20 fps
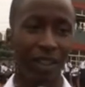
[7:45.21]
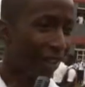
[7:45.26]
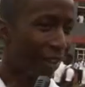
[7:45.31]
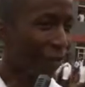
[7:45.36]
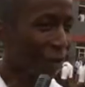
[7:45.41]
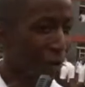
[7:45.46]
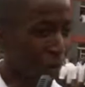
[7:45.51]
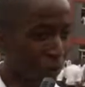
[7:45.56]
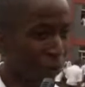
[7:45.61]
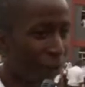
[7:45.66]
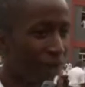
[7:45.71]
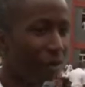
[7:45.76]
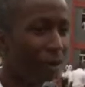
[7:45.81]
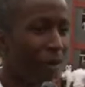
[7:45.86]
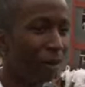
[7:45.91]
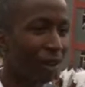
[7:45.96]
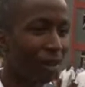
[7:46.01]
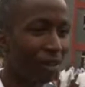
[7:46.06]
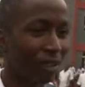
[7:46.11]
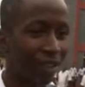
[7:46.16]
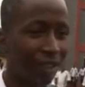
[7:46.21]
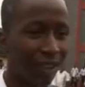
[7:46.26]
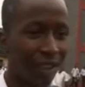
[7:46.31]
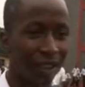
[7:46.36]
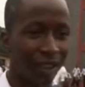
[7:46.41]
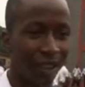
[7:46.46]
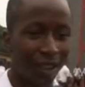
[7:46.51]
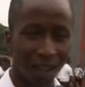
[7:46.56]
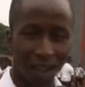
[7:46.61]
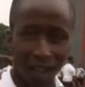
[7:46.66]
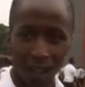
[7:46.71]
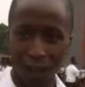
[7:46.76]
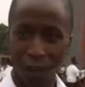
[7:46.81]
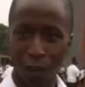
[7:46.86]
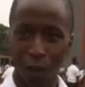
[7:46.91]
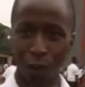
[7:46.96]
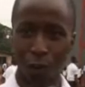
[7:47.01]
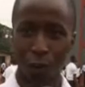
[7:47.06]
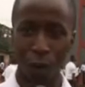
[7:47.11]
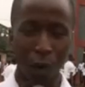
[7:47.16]
They've been privy because
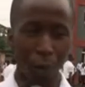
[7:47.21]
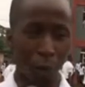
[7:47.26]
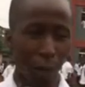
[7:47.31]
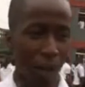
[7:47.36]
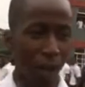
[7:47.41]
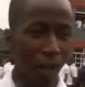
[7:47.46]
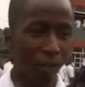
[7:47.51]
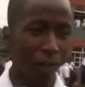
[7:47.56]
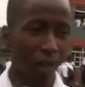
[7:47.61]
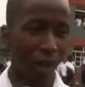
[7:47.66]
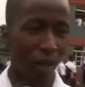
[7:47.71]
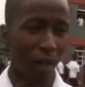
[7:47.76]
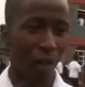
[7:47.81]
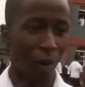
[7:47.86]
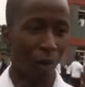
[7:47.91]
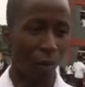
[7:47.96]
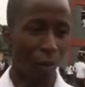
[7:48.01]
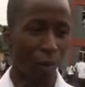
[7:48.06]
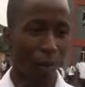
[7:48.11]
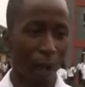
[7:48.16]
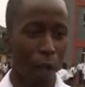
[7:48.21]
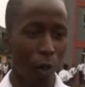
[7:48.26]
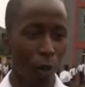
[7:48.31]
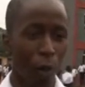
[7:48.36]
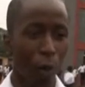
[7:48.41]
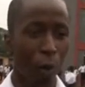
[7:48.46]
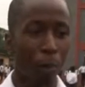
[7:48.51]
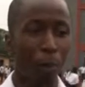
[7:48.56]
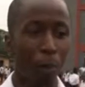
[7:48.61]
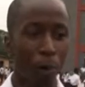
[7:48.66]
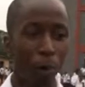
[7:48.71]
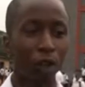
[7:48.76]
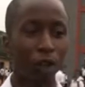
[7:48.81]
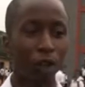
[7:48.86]
because when we come here, we might know more